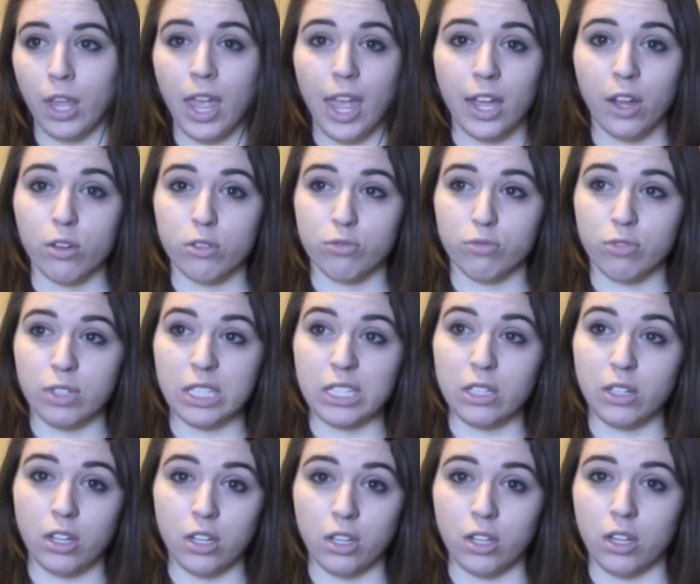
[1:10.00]
It goes really
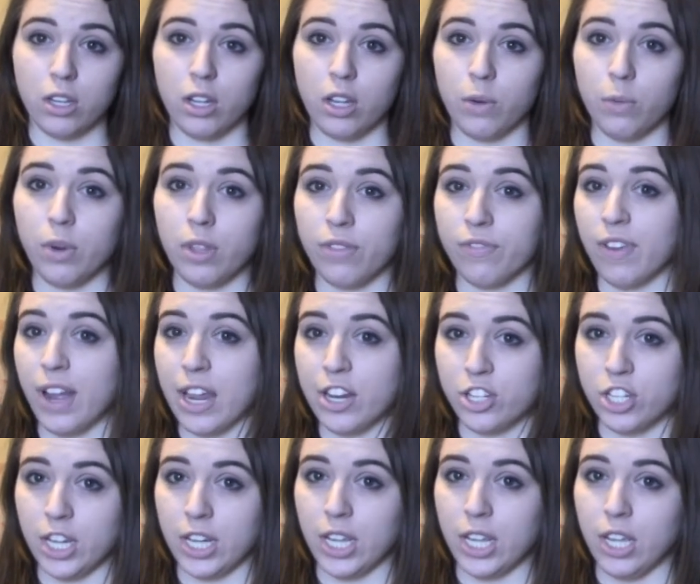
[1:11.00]
good with fried
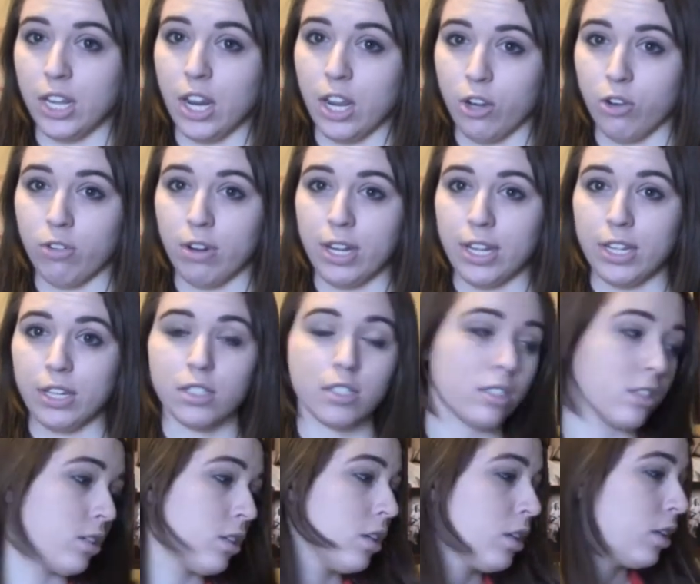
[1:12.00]
chicken and
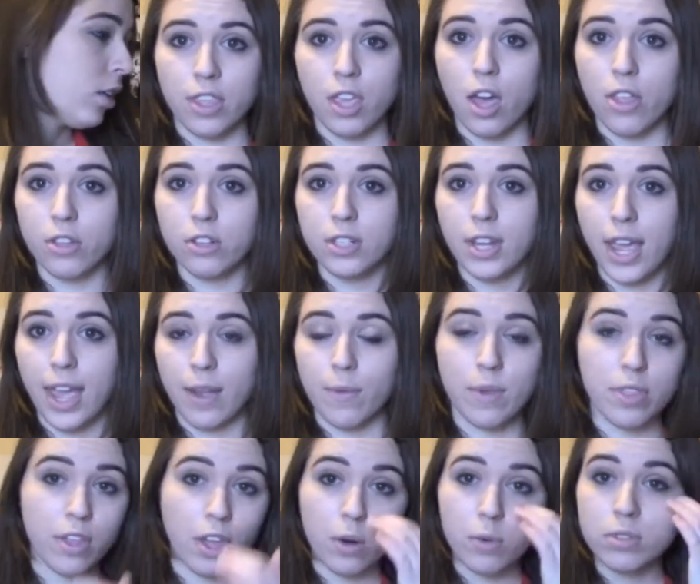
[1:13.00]
grits. The other day,
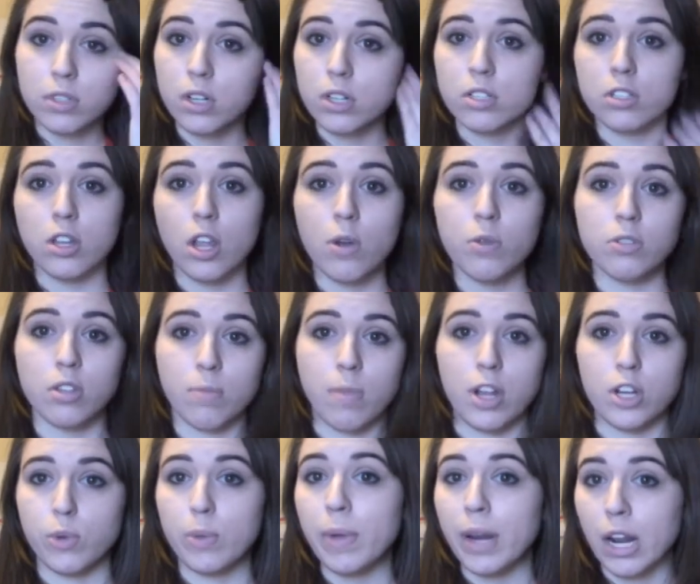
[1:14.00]
we thought it was going to snow so
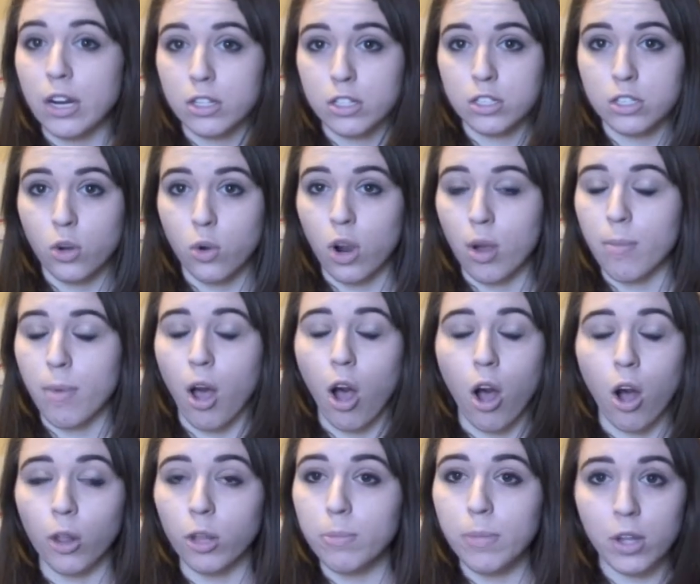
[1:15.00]
much, we went out to the store and bought
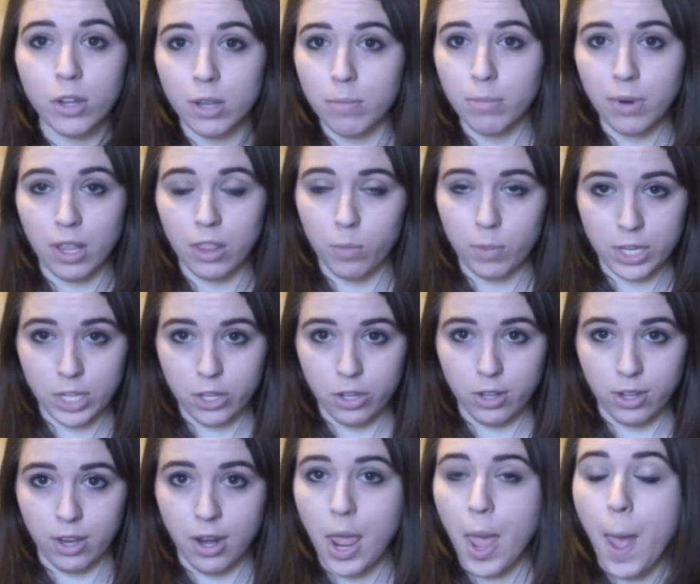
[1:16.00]
all the milk and bread that we
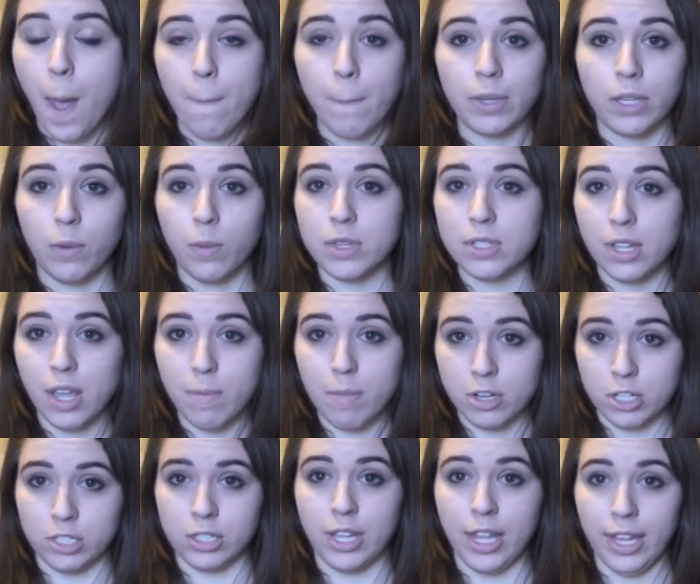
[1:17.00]
could, but there wasn't that
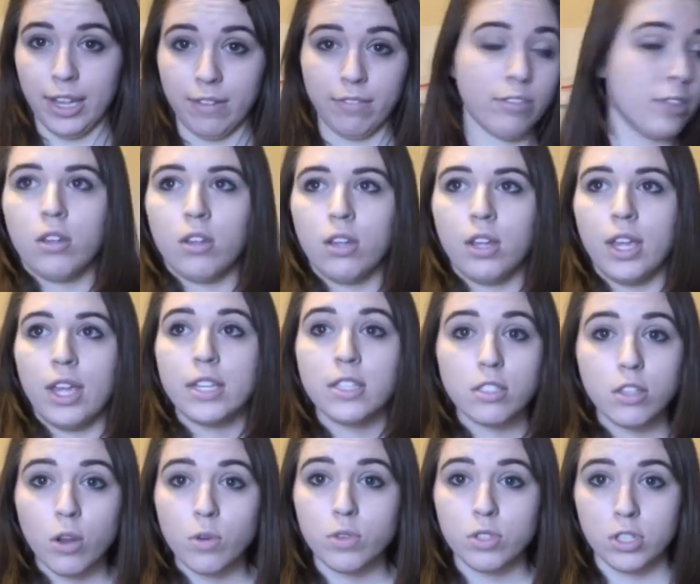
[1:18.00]
much left. It
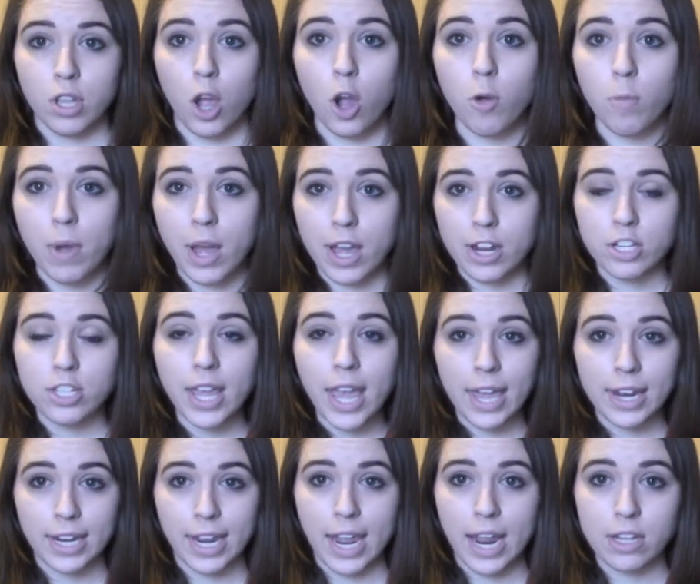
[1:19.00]
snowed so much, they
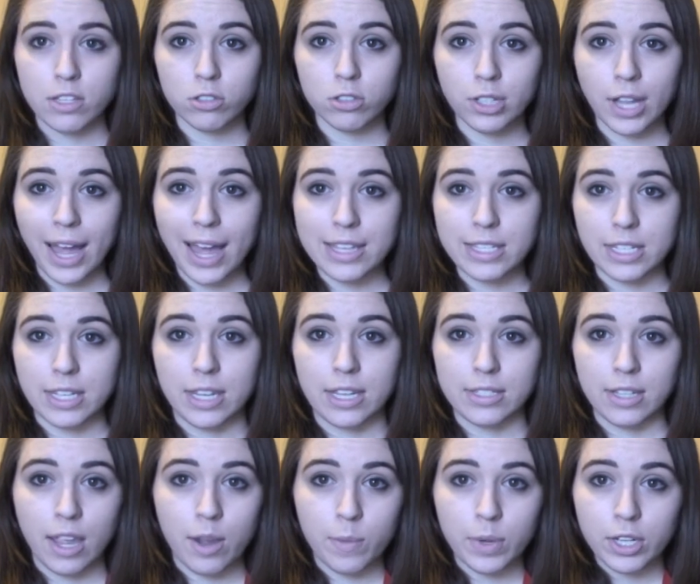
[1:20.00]
had to cancel
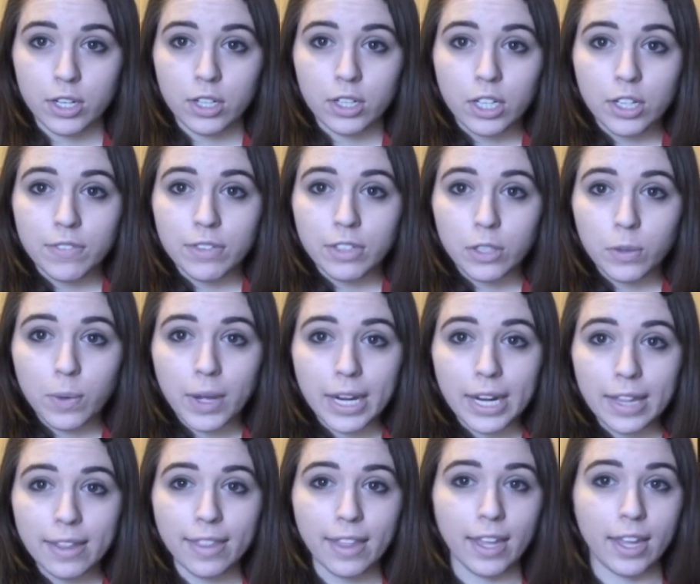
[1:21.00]
classes, and we couldn't even do
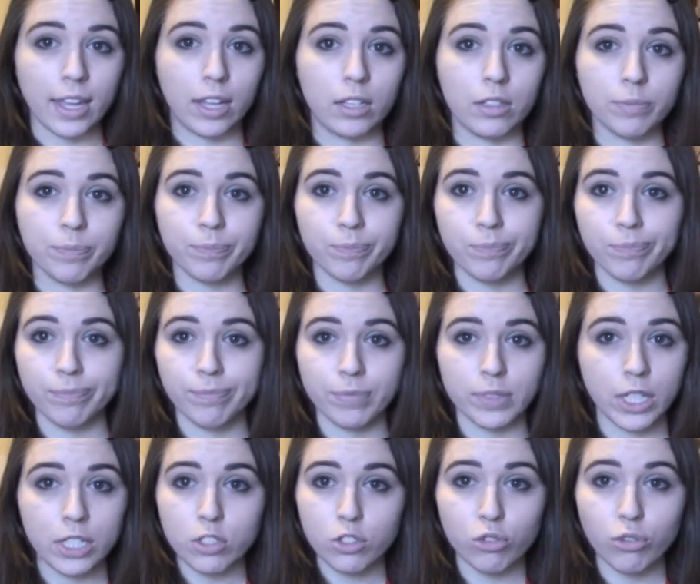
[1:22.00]
anything.
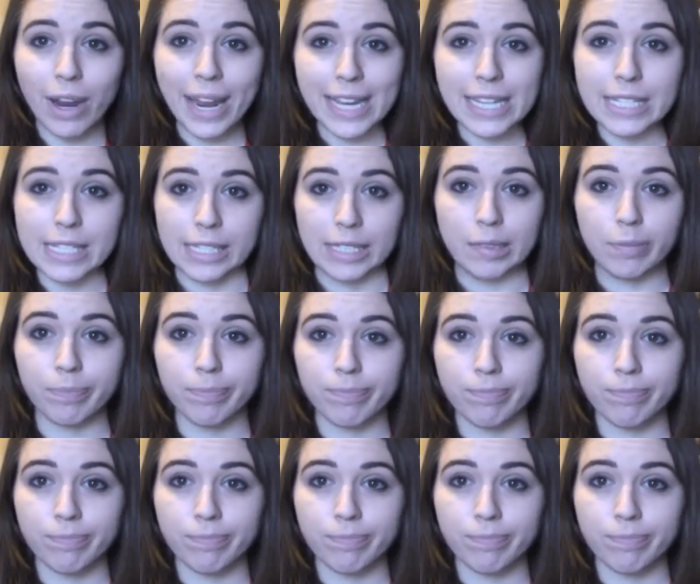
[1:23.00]
It's crazy.